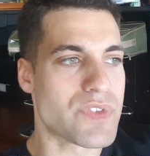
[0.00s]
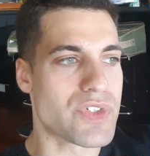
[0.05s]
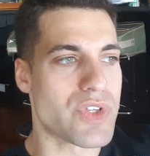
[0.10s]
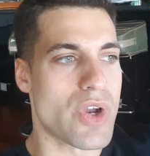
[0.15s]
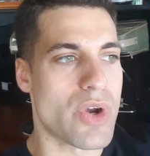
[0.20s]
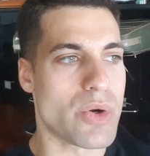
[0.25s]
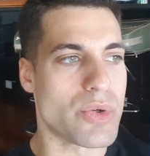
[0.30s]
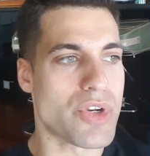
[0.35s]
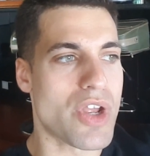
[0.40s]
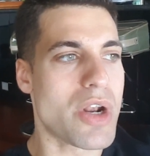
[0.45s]

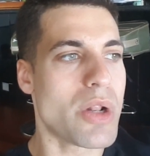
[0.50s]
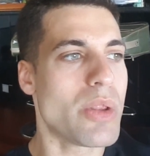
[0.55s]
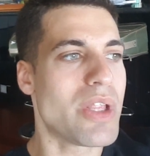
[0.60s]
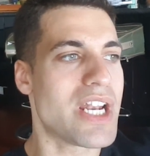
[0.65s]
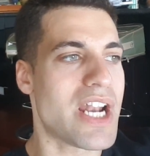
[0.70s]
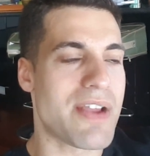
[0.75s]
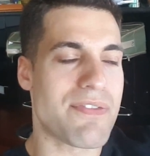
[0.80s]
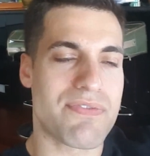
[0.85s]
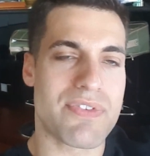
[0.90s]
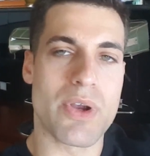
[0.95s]
So not only
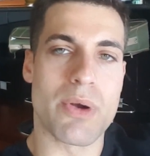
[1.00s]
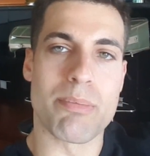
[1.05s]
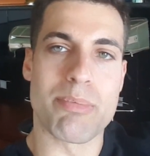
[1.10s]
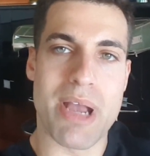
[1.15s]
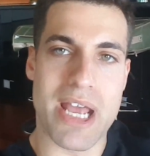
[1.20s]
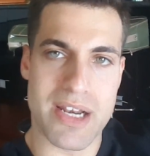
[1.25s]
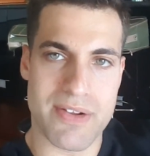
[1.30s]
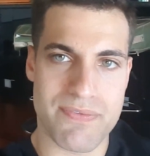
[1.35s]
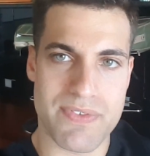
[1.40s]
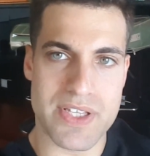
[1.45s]
did I feel
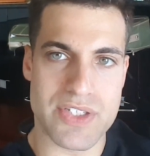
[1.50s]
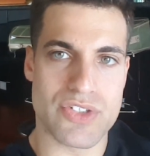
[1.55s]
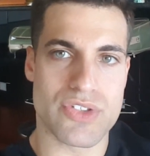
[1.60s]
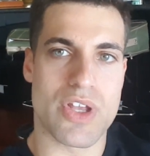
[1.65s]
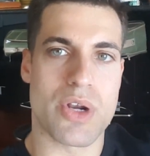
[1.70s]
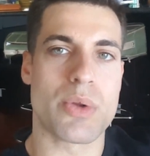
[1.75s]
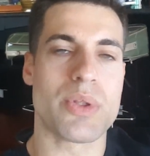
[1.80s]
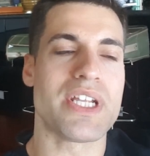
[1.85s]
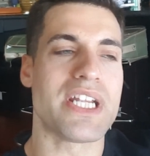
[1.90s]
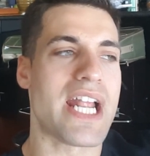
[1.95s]
benefits,
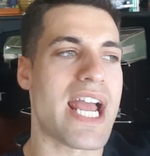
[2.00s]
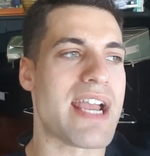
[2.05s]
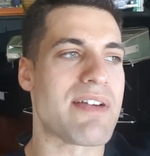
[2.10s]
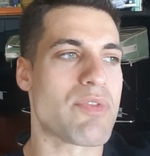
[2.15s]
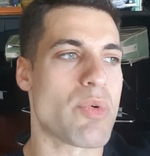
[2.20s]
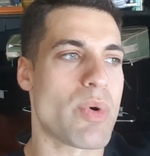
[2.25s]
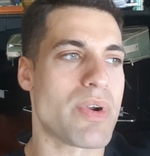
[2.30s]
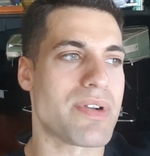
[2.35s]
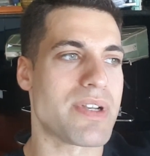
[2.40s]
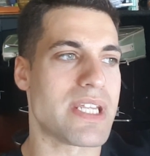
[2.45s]
not only did
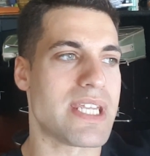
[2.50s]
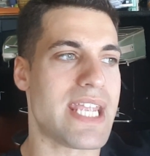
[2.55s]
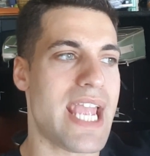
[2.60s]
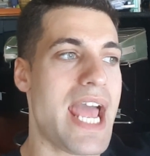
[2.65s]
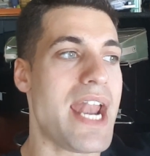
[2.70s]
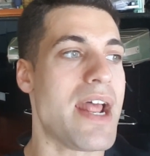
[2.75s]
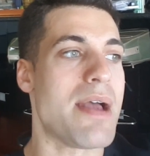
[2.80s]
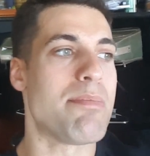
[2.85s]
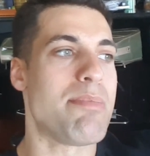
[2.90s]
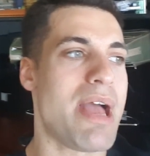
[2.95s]
everyone
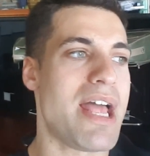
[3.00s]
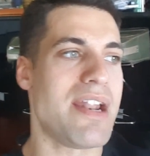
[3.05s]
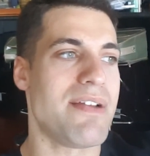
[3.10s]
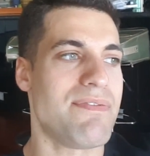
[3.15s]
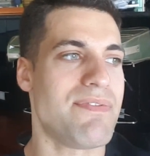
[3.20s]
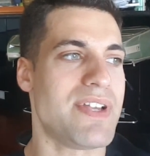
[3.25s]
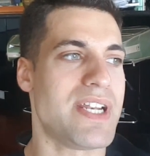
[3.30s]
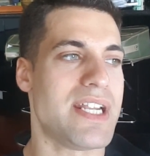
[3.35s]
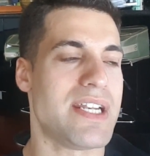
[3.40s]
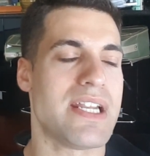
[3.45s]
get a
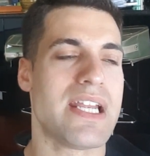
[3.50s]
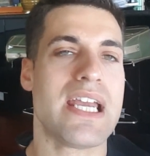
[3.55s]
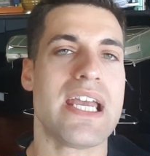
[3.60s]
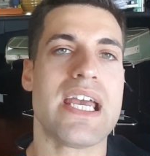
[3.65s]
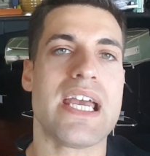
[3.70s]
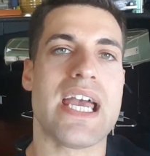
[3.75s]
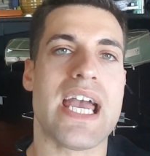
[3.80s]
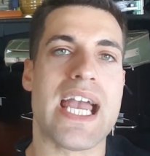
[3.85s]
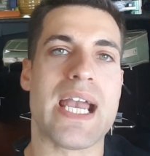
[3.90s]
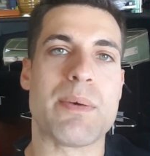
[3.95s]
benefit
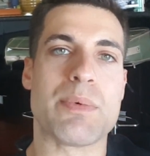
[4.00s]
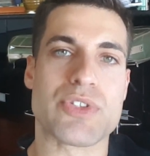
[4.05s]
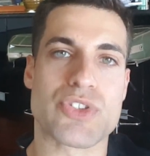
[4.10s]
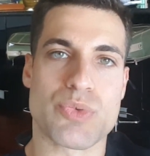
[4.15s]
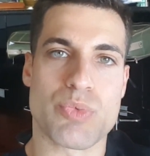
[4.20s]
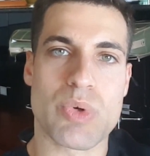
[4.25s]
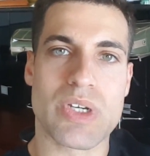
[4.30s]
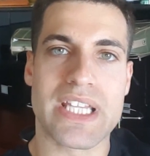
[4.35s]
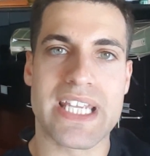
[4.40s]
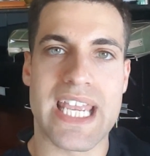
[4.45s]
and was
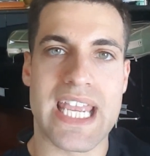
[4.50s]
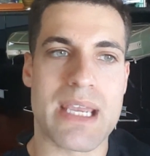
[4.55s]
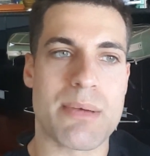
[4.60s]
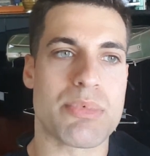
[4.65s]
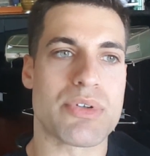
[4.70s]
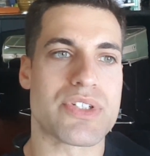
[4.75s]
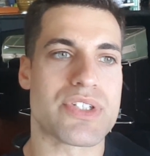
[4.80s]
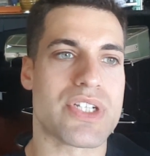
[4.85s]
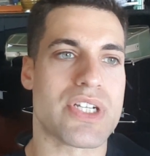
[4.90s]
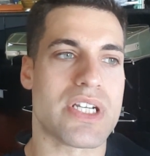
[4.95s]
really
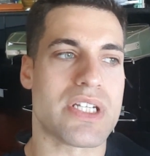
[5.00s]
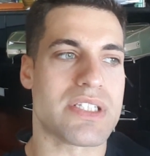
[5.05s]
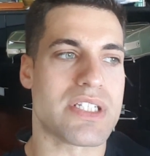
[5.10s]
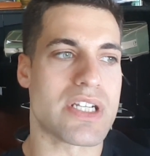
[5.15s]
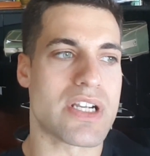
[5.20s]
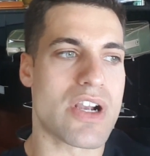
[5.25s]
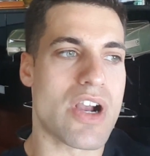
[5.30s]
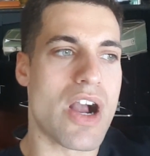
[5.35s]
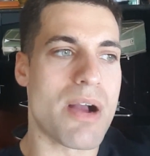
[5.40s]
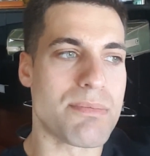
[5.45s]
able
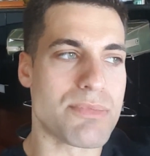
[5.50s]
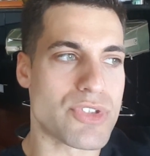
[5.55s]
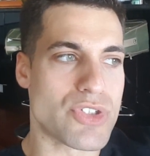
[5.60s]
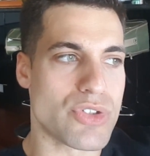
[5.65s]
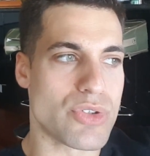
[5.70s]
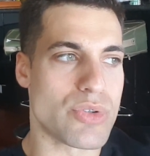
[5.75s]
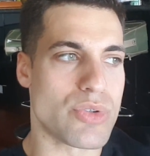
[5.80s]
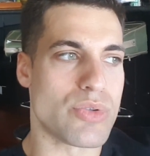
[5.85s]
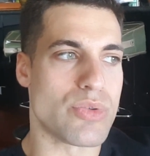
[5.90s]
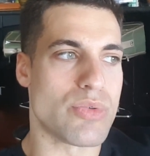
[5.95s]
to come
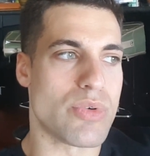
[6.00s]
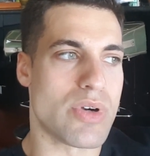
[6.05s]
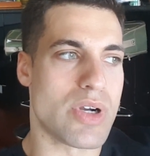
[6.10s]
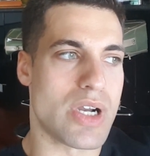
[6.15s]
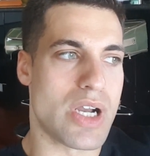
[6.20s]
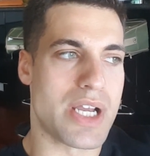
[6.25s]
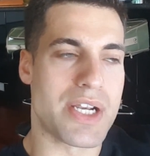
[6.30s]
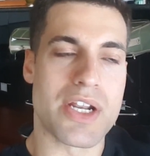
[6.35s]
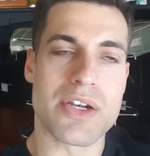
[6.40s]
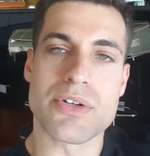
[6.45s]
to
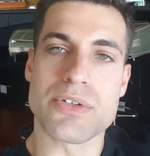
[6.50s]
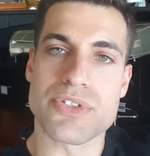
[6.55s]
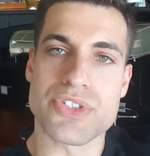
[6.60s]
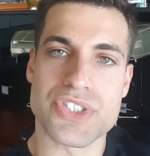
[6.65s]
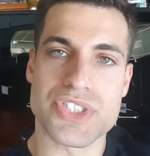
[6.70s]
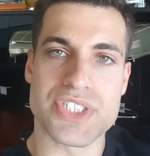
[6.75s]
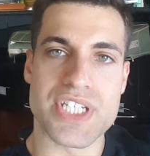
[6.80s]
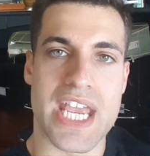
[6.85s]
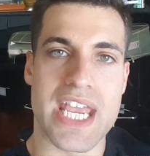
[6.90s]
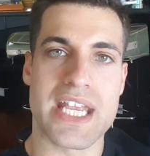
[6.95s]
an
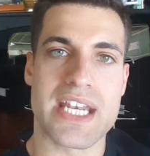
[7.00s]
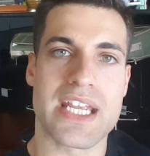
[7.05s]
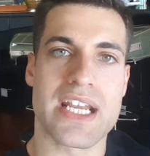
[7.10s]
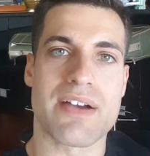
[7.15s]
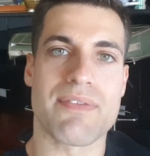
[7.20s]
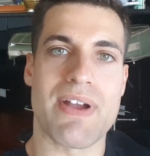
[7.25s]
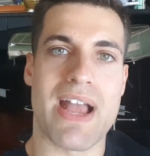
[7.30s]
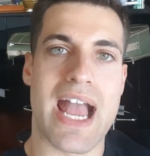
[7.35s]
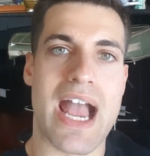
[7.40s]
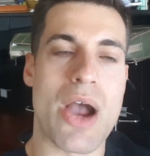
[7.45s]
understanding
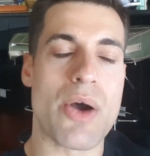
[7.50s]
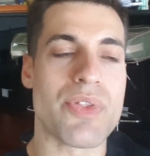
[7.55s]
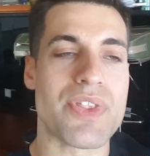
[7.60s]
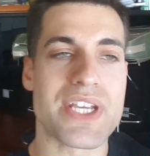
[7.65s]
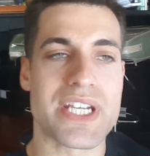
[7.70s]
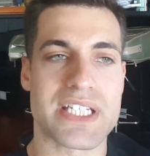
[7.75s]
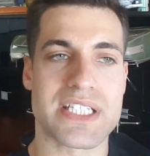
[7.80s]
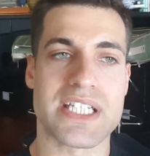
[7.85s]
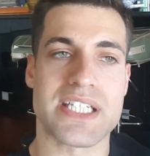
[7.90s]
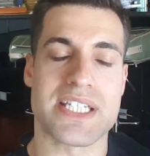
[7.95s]
of how
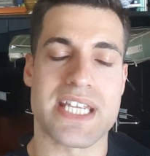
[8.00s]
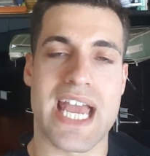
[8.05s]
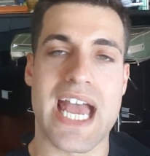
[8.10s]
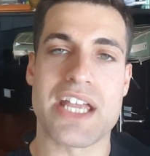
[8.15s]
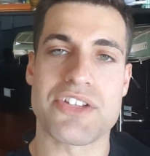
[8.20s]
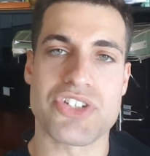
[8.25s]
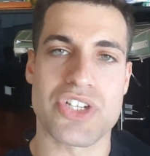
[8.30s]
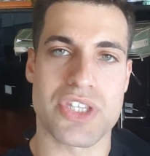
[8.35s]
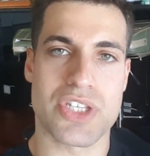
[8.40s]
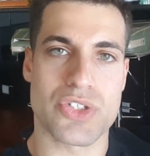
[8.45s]
they could
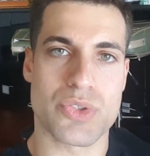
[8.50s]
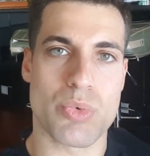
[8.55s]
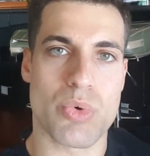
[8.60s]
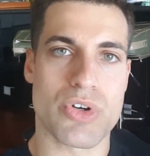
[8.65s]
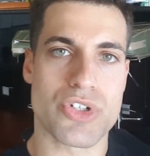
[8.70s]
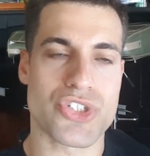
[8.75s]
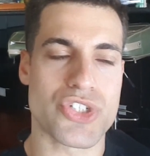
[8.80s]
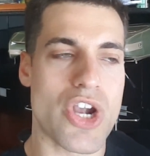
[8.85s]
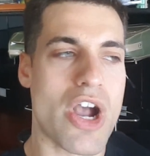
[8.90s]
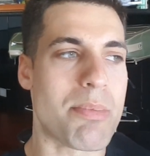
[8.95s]
detach at this
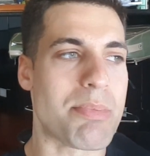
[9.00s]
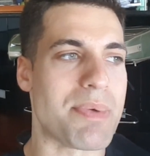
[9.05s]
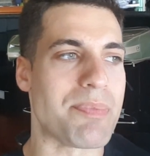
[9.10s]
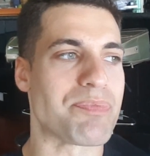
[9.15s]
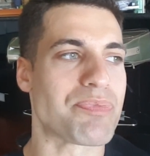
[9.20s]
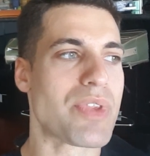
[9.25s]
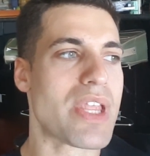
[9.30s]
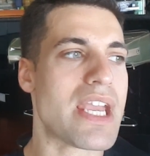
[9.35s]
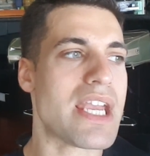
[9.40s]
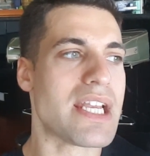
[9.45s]
workshop
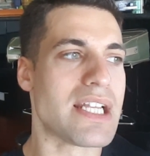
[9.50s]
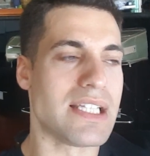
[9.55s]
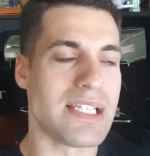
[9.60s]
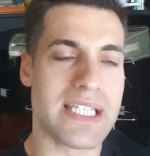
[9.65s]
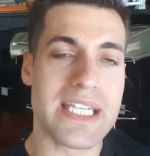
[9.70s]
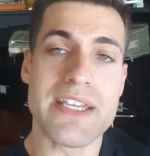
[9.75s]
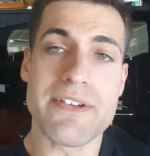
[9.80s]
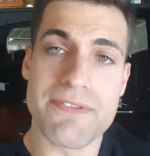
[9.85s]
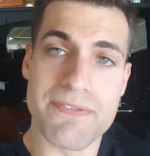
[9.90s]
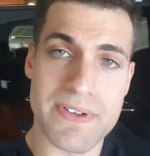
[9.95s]
and
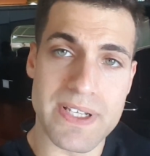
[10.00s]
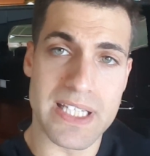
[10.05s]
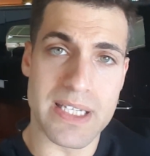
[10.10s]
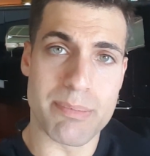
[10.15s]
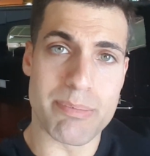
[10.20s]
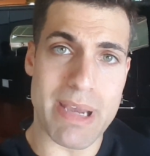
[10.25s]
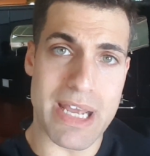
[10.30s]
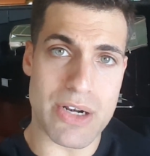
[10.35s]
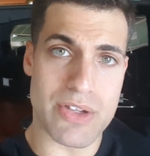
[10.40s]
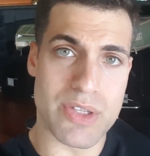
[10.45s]
leave
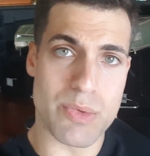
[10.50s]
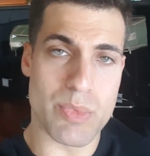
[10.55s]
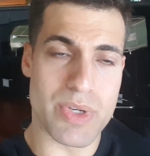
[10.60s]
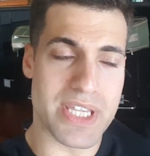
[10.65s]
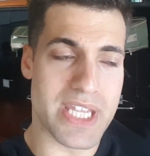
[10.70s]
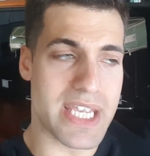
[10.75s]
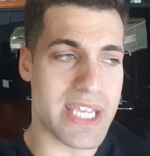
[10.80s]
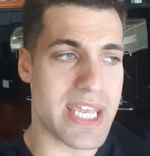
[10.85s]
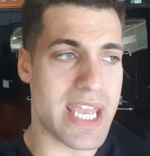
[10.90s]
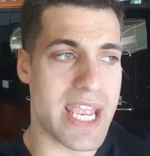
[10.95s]
feeling better than when
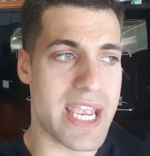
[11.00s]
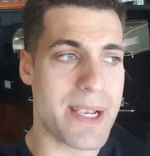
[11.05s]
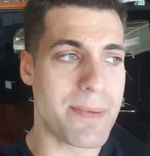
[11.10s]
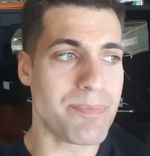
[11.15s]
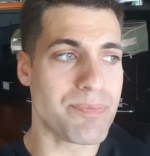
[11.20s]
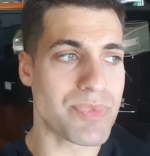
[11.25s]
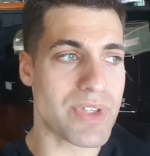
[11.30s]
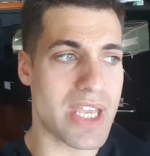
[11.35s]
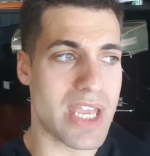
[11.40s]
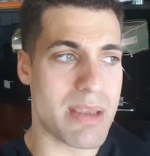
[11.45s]
they
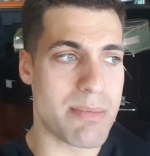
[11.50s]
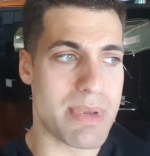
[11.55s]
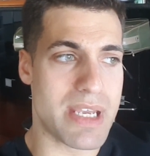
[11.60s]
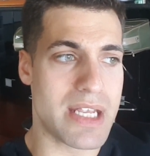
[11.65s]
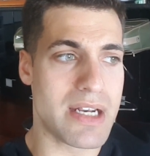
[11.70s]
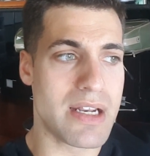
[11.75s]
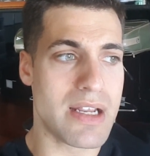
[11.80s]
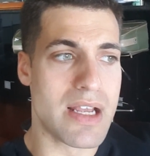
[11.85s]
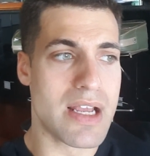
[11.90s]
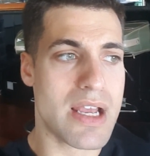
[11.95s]
came
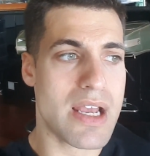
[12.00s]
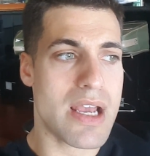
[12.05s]
in,